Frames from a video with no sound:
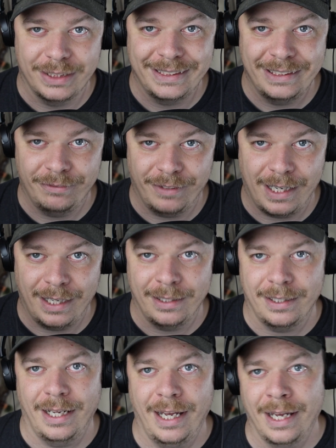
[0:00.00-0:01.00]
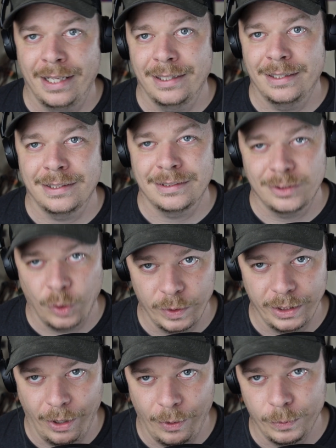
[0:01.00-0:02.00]
Defy, and the
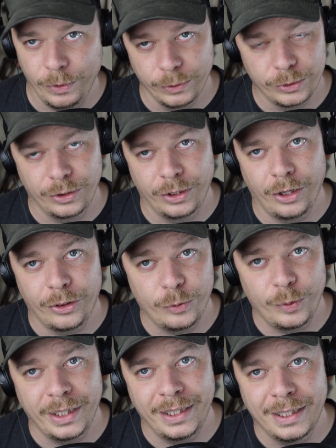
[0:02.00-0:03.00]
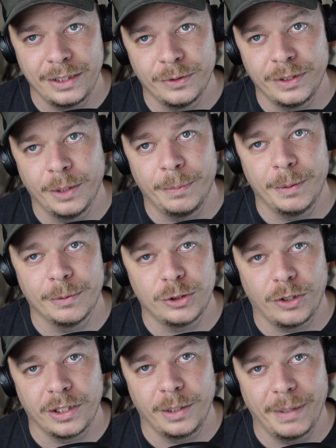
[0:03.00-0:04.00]
Zoleo. Those are the three that you'll hear people
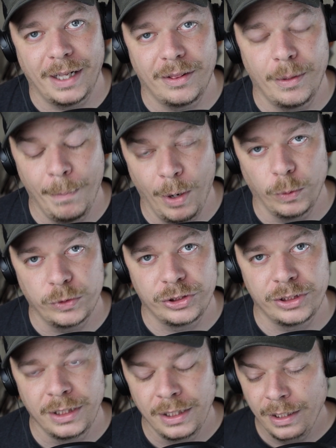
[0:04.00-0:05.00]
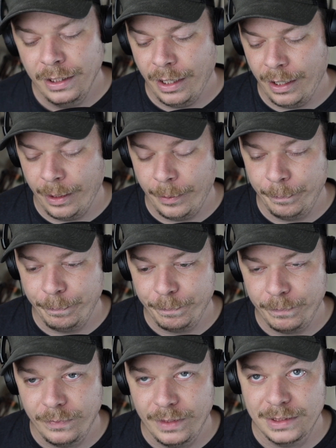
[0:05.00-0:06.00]
talking about the most.
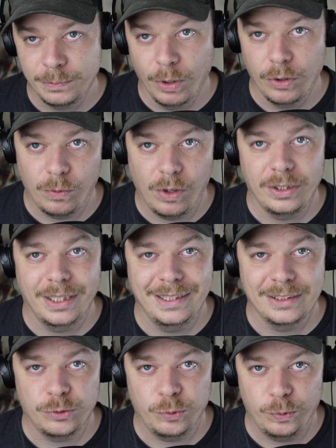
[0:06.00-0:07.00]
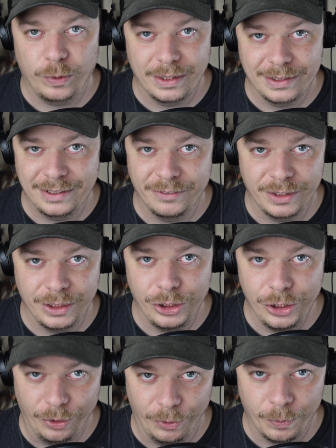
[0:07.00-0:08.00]
This Motorola is relatively
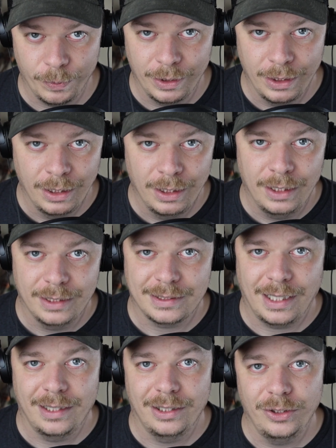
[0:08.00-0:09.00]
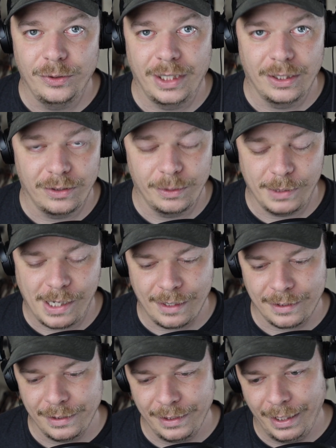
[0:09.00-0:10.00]
new. It's kind of the new kid on the
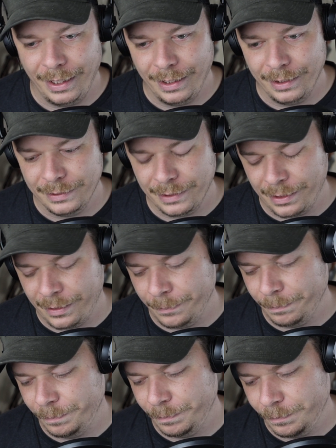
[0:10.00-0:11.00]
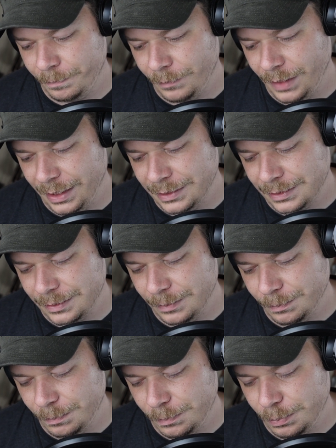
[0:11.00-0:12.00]
block, and it's
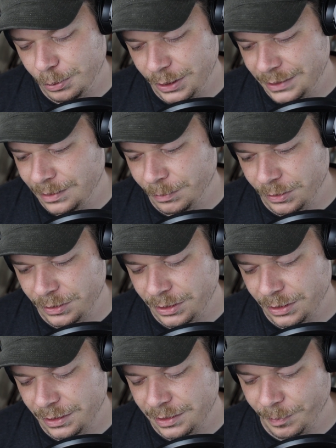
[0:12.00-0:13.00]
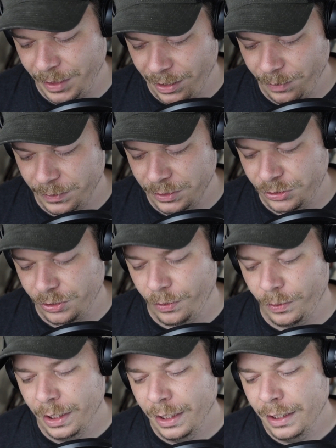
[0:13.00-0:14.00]
pretty similar to some of the other ones. So